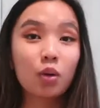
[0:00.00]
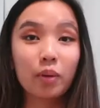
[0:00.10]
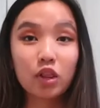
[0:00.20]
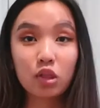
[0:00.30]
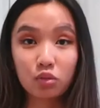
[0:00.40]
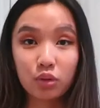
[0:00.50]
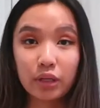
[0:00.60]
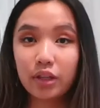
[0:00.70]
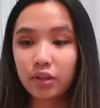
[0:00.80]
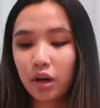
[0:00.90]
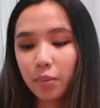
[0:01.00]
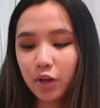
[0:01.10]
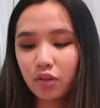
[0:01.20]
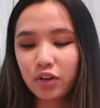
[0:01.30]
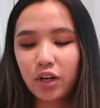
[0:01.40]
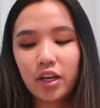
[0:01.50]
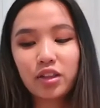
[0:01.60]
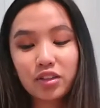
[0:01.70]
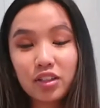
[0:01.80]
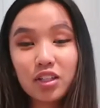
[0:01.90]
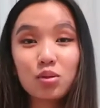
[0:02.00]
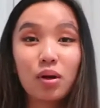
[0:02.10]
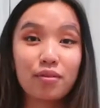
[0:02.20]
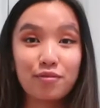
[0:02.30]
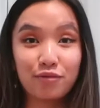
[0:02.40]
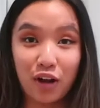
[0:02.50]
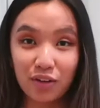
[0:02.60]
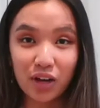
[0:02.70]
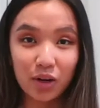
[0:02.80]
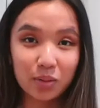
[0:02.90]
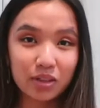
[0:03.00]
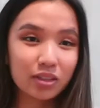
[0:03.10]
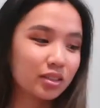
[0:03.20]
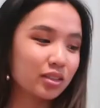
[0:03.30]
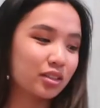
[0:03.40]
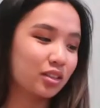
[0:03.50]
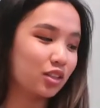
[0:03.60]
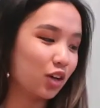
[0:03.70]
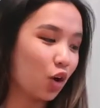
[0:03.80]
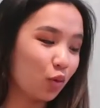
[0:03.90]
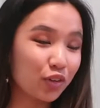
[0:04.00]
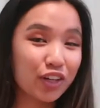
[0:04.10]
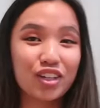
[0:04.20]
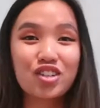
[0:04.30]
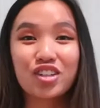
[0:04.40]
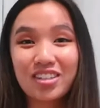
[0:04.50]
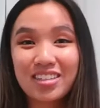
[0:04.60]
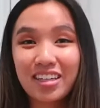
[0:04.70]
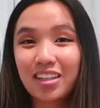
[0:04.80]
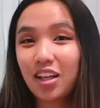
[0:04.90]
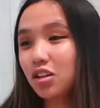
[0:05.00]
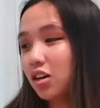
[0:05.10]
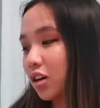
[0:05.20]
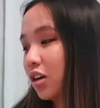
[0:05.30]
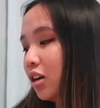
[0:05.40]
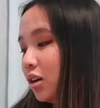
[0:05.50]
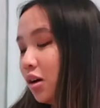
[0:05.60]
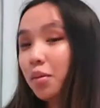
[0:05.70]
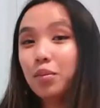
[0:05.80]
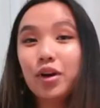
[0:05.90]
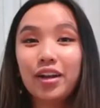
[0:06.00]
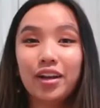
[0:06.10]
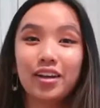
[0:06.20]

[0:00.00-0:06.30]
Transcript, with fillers: about 3, they're coming over at 8:30, so I have 5 hours. Hopefully it shouldn't take that long, but